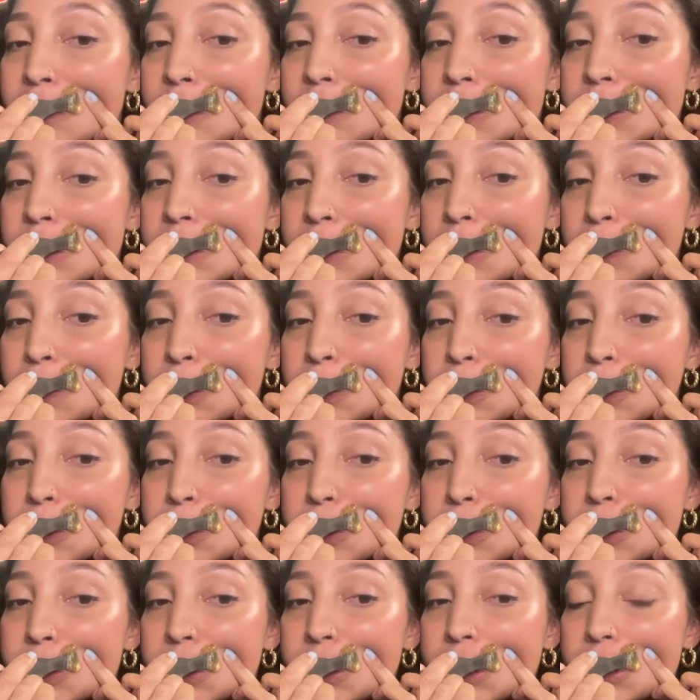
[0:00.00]
of your skin when you're
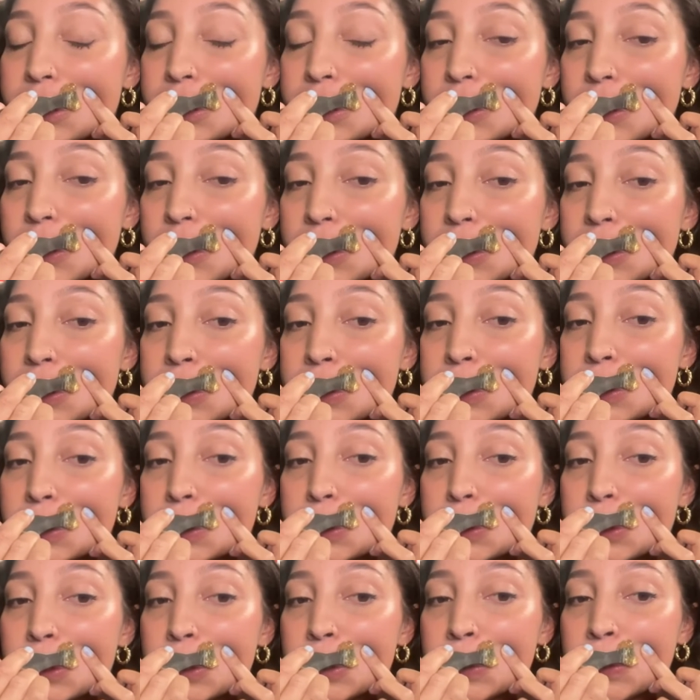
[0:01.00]
just getting started, so
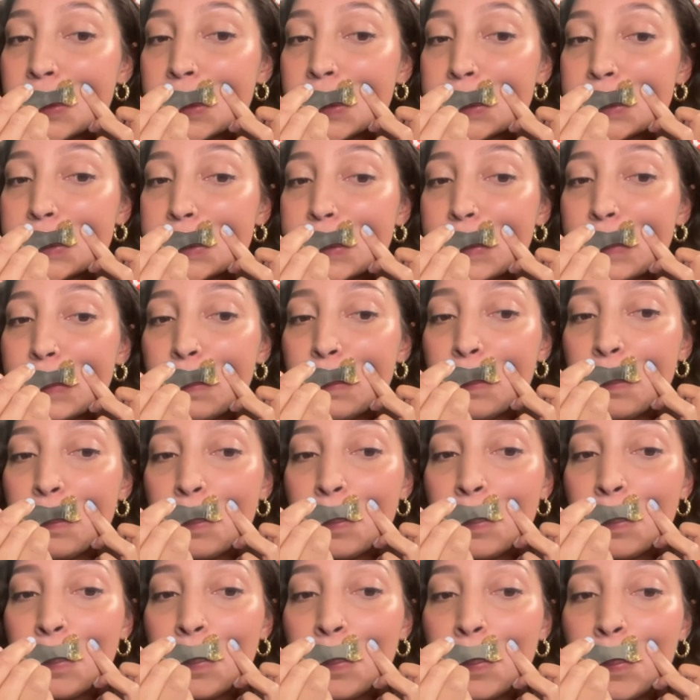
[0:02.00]
the dough heats up.
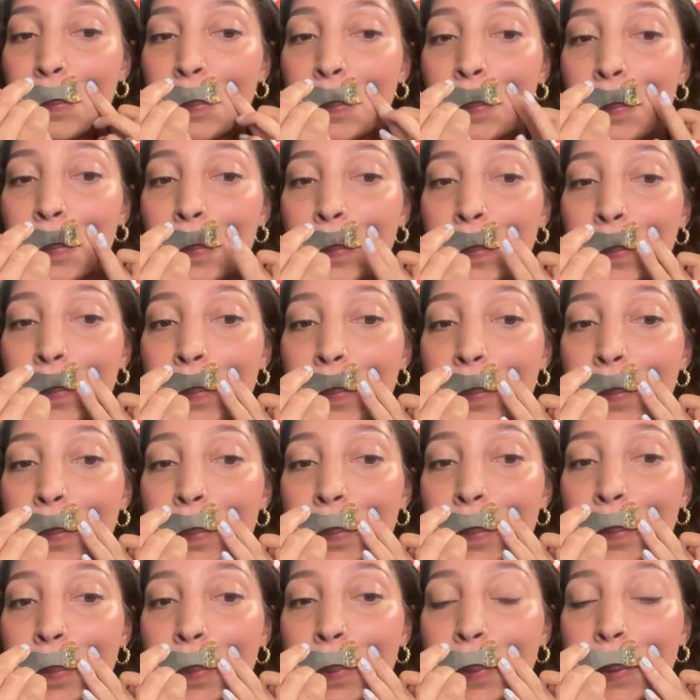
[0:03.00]

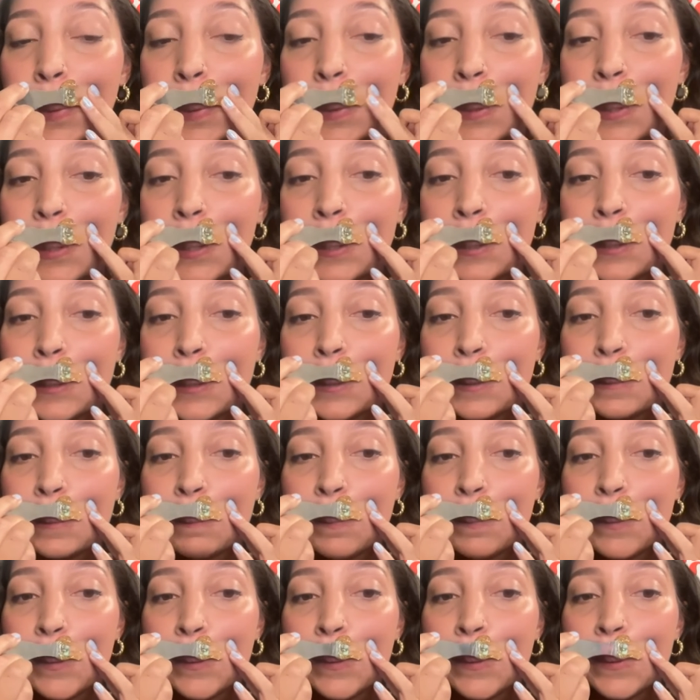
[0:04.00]
And then just
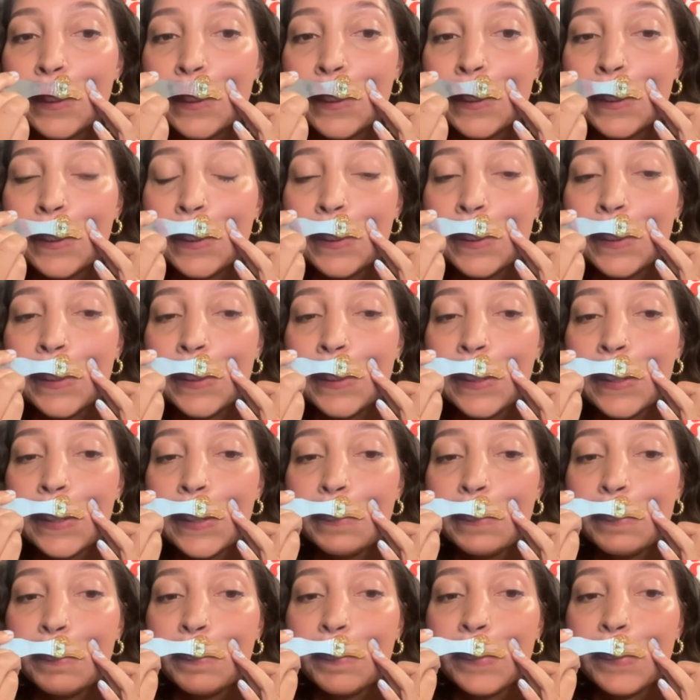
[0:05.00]
mold
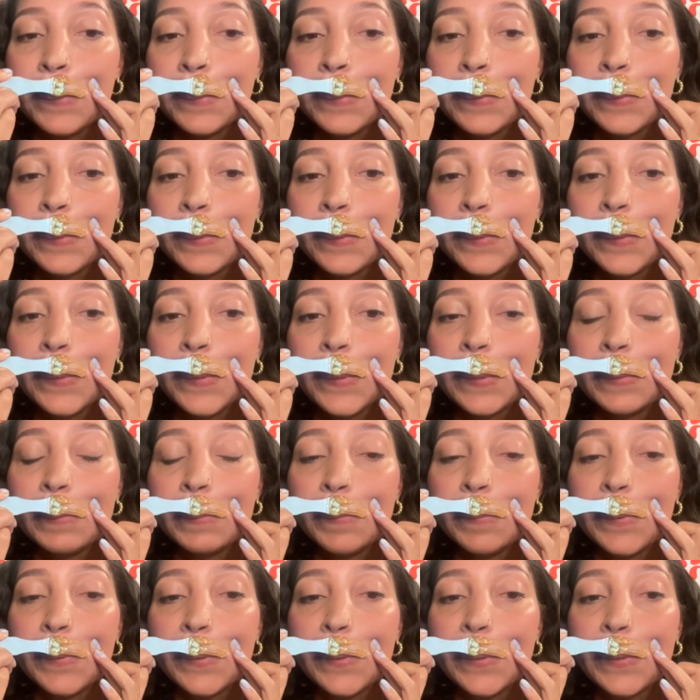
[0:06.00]
up
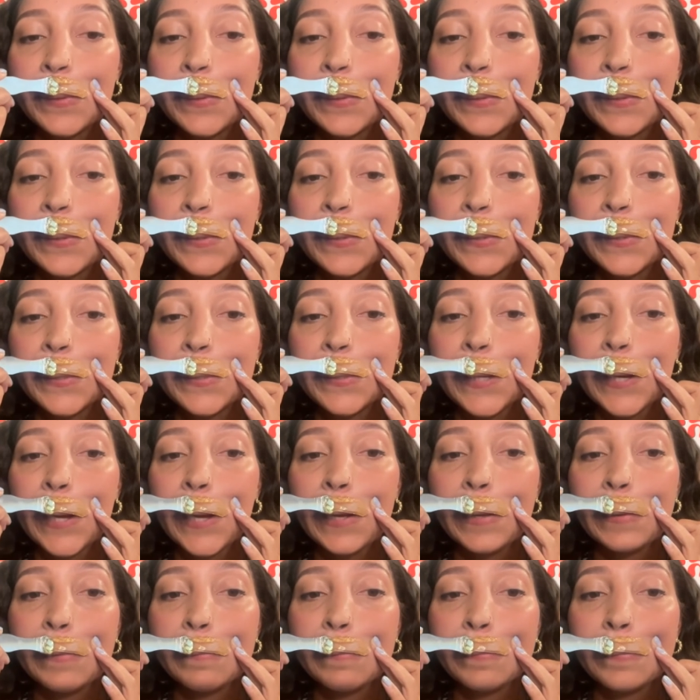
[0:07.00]
and pull
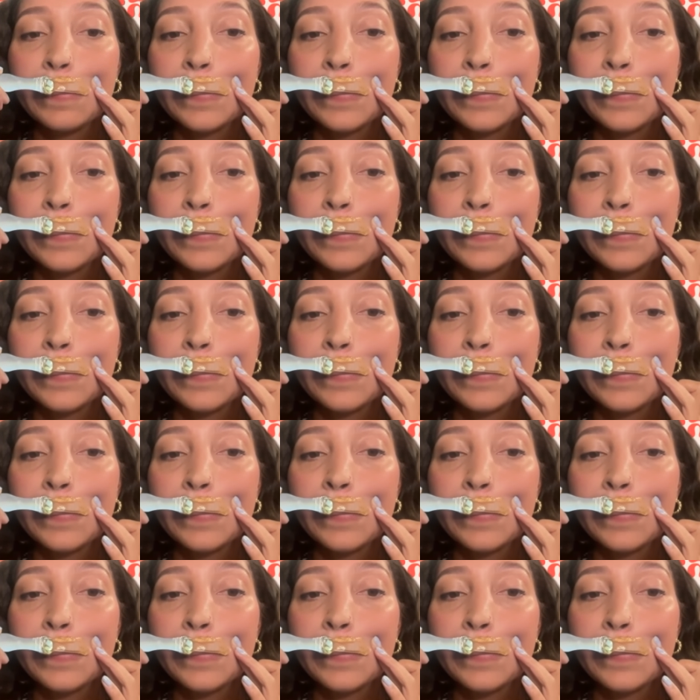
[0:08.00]
top.